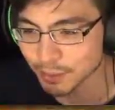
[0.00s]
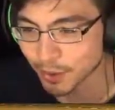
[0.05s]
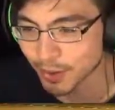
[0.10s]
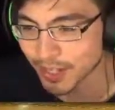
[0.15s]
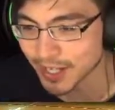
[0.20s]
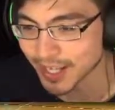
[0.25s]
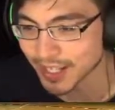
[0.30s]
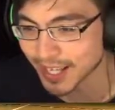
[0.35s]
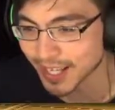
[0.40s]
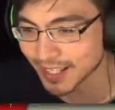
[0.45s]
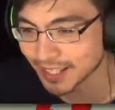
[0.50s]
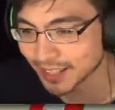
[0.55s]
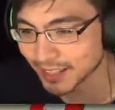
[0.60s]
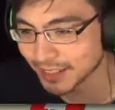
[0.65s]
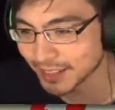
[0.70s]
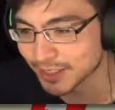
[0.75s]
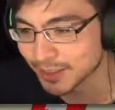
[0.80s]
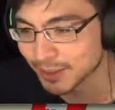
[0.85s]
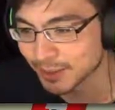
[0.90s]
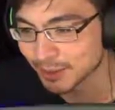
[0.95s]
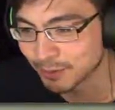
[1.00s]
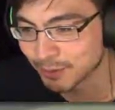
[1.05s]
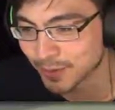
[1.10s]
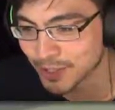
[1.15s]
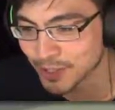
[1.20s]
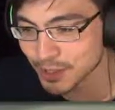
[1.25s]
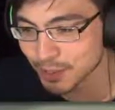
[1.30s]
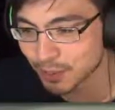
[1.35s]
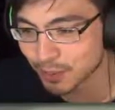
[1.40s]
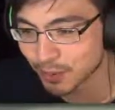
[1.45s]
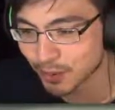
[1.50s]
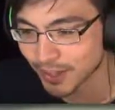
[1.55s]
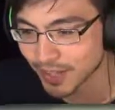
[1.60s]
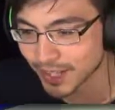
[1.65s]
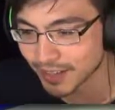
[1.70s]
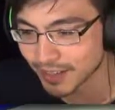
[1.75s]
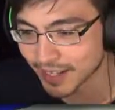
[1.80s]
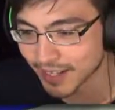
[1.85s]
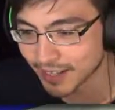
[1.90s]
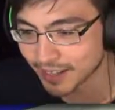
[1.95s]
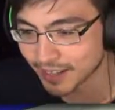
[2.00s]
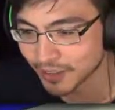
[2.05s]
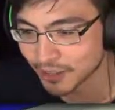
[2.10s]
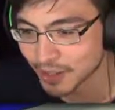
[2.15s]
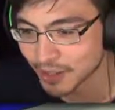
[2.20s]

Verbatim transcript: point of that little, what is the point of that little